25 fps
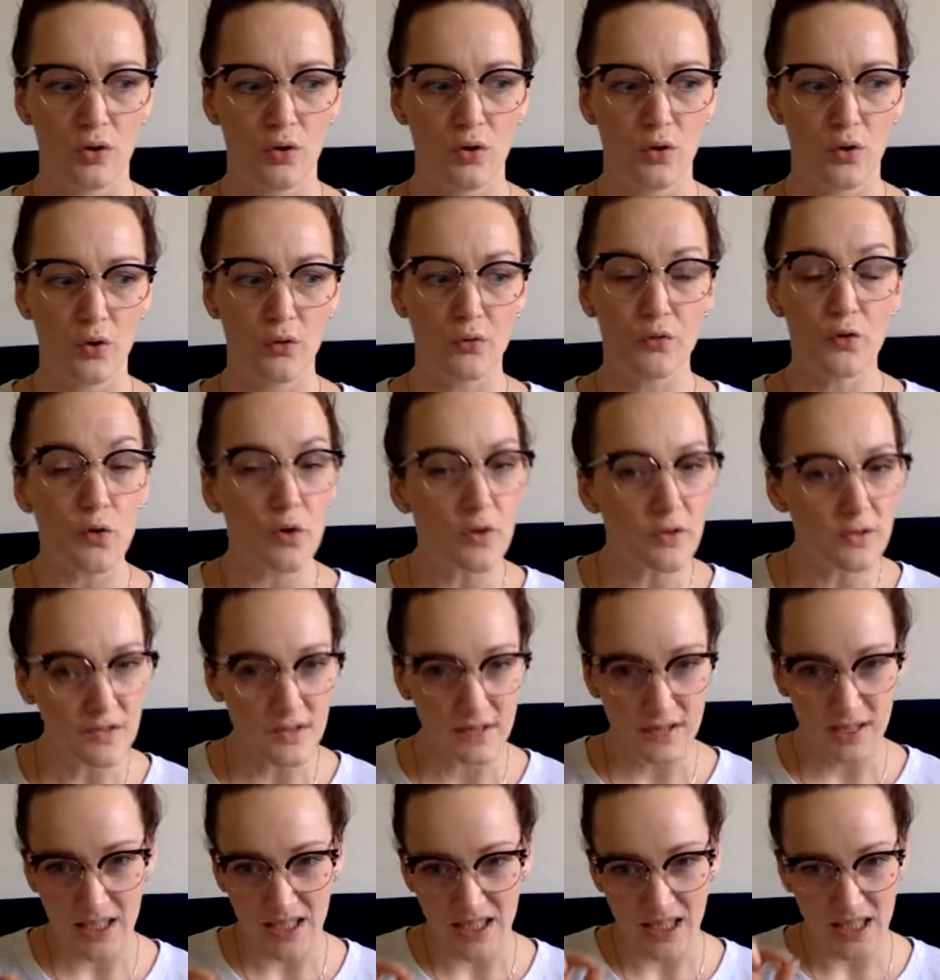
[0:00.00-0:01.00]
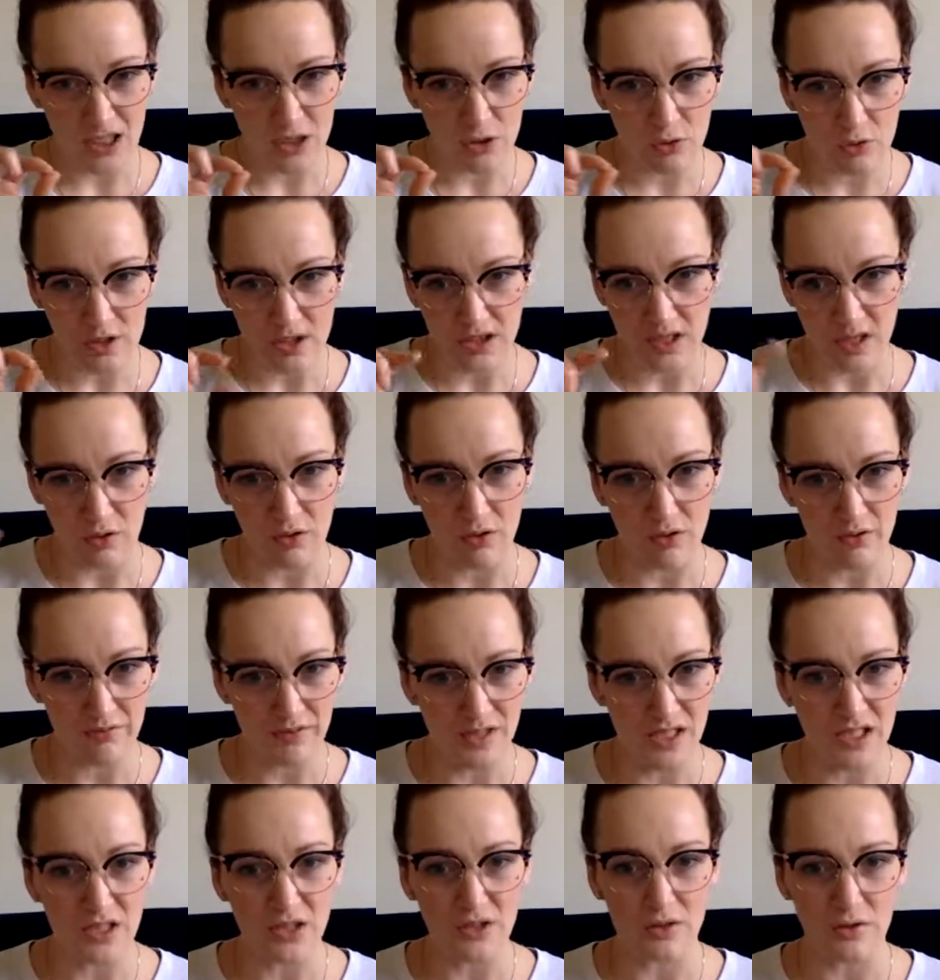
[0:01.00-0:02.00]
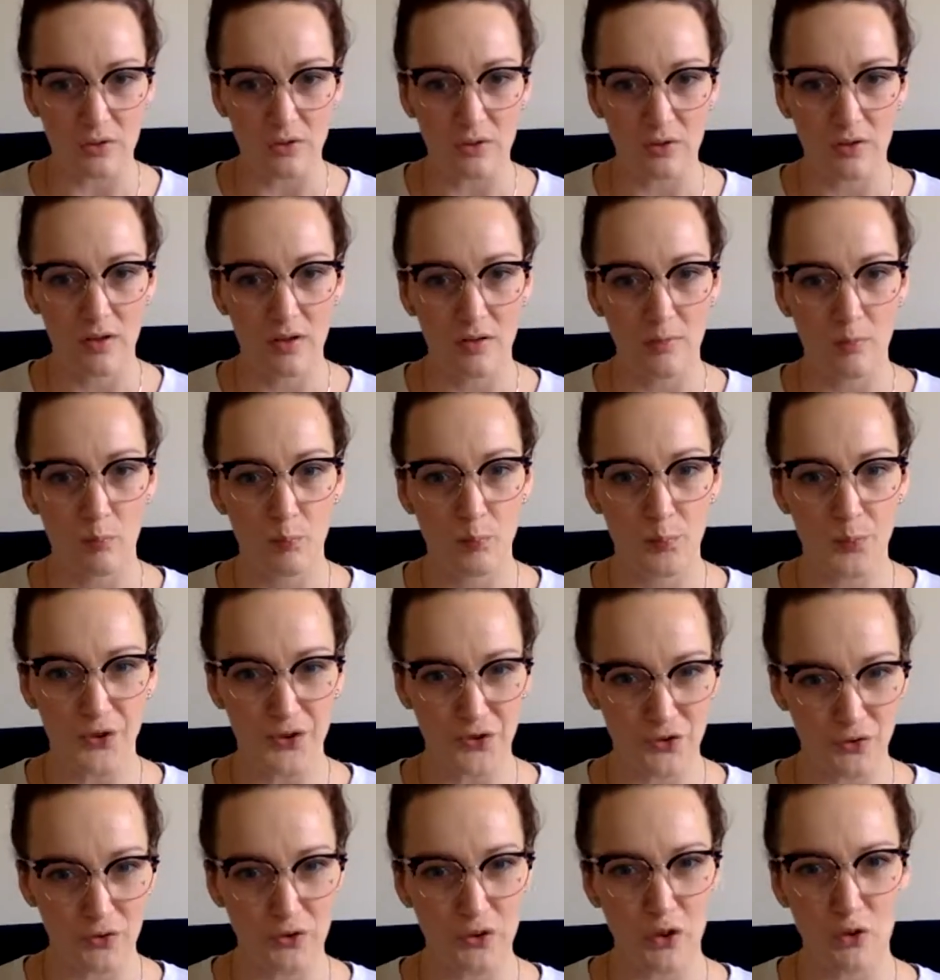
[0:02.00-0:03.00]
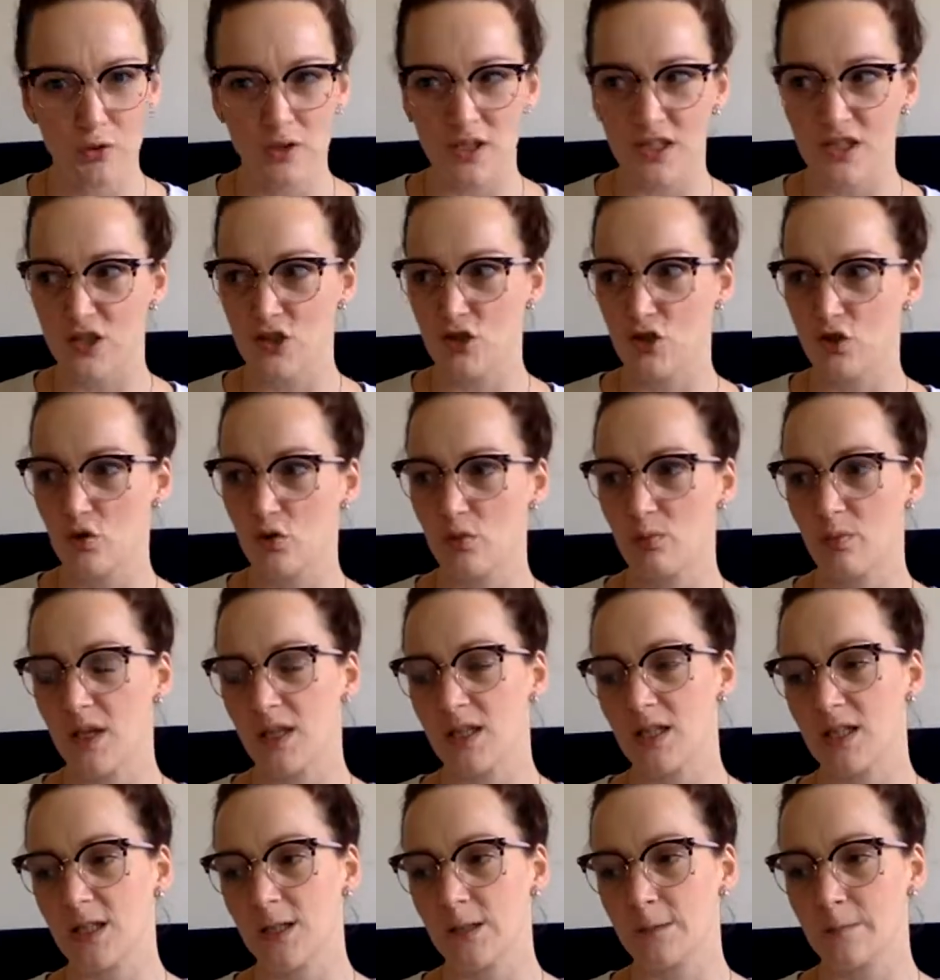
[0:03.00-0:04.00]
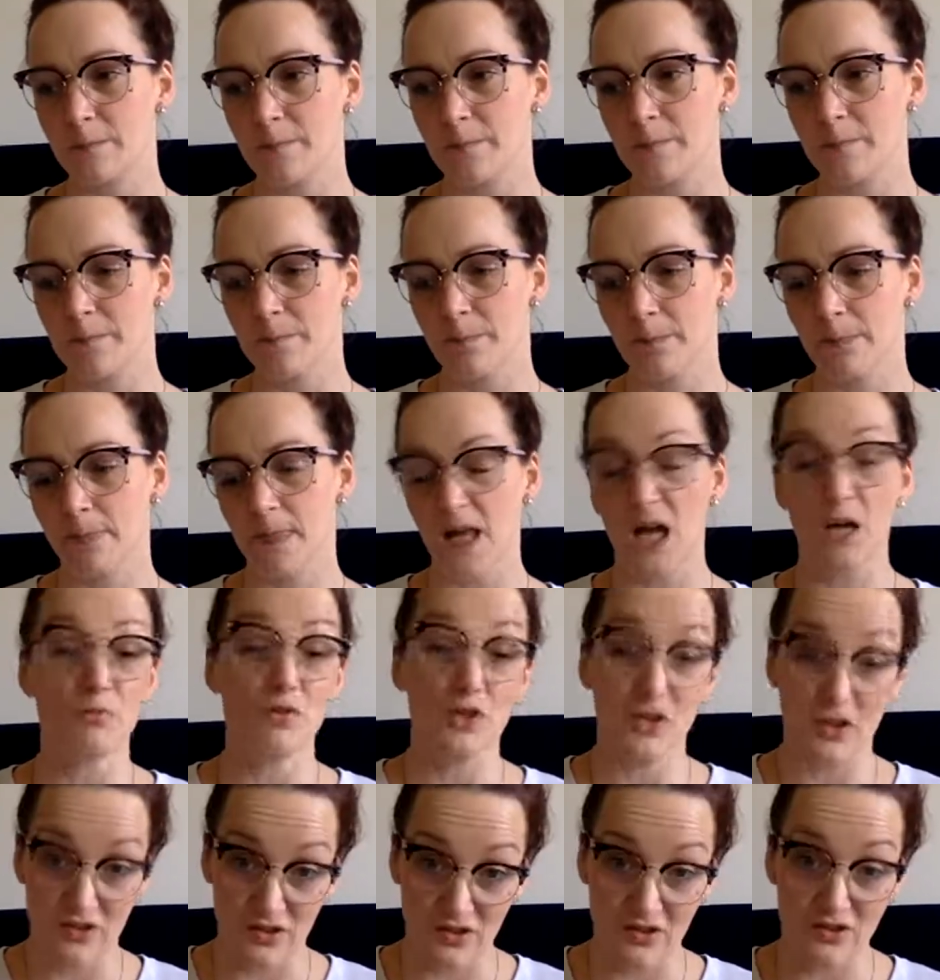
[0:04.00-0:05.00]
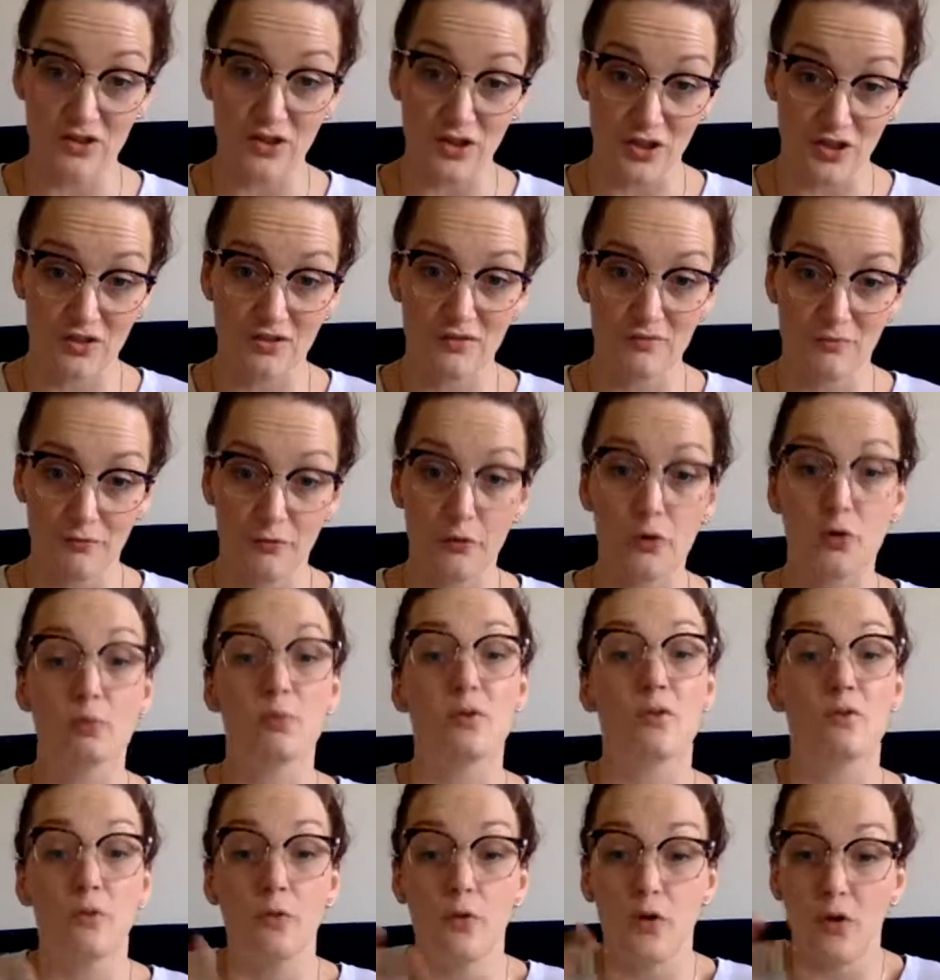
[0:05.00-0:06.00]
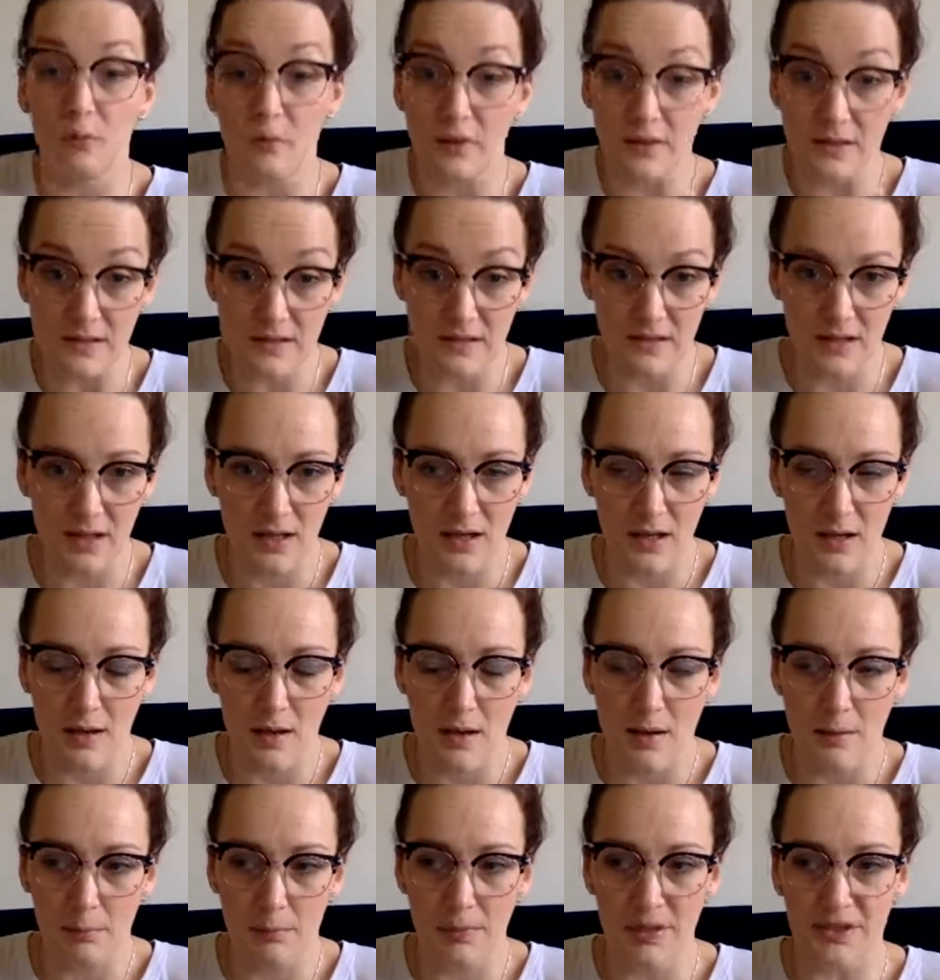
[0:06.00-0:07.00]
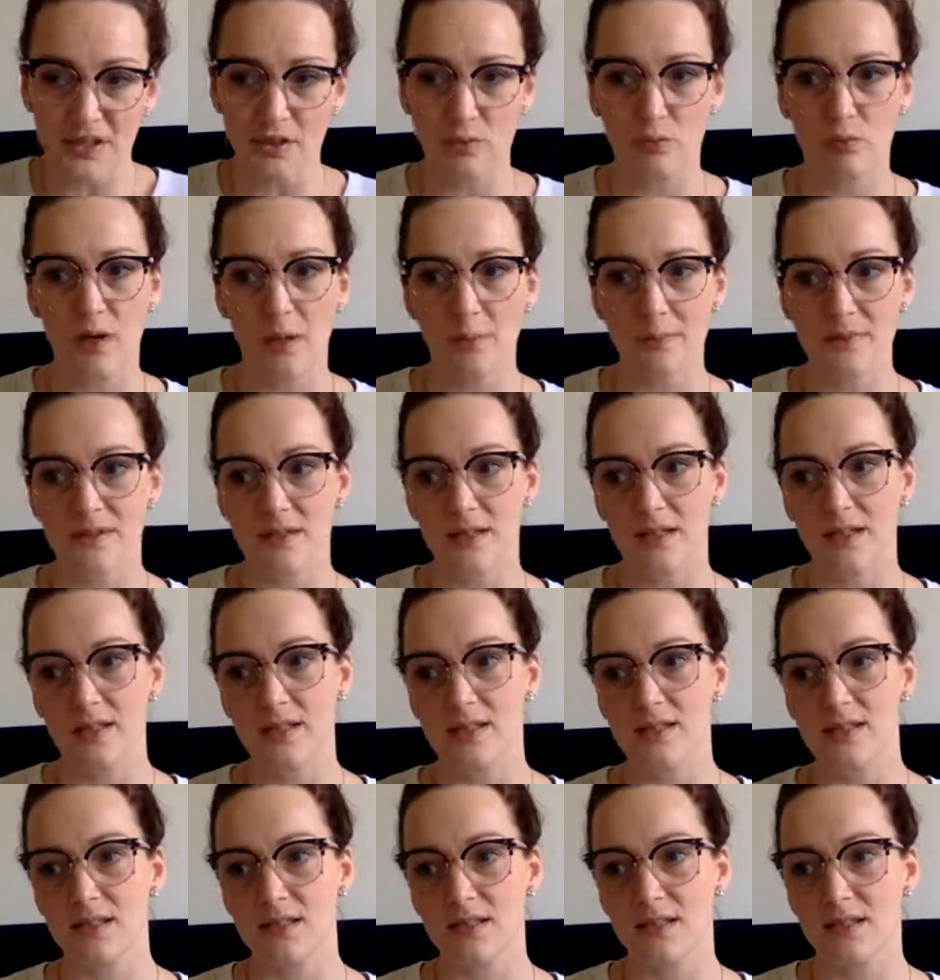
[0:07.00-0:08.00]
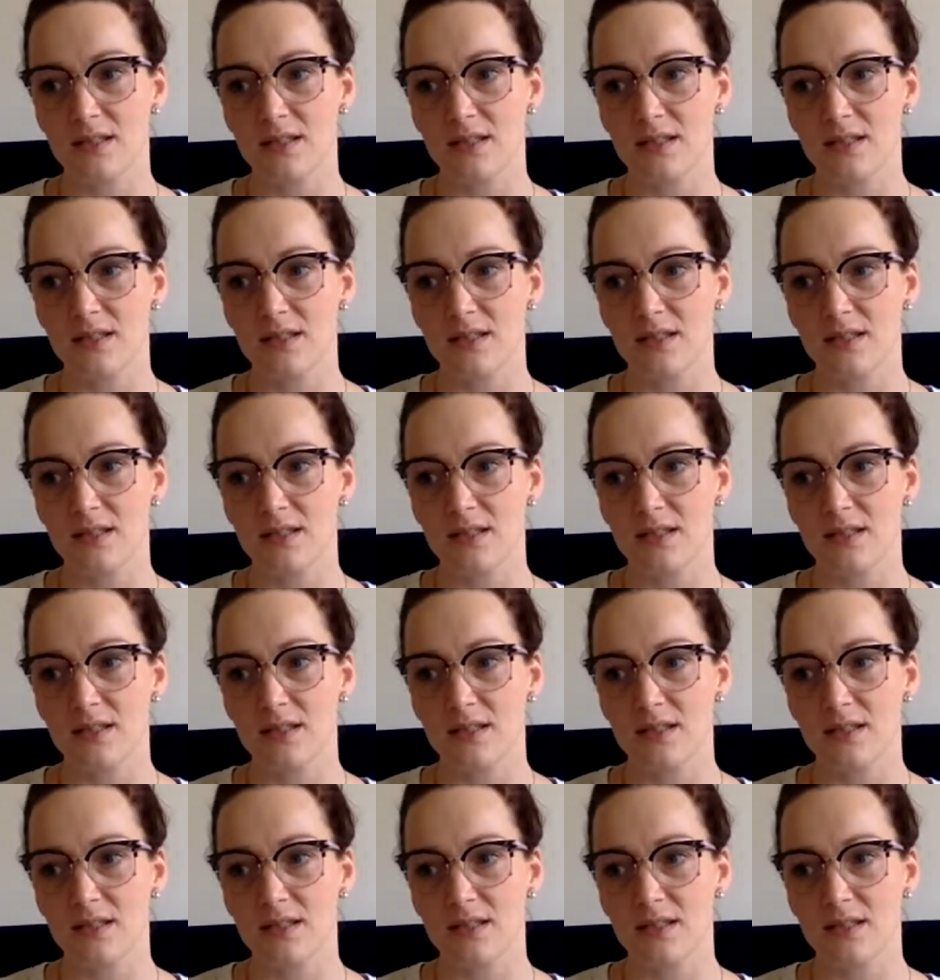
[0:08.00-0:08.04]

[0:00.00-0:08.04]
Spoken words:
of course they can look at our video, but you know that so many, I'm just for performers, but a website,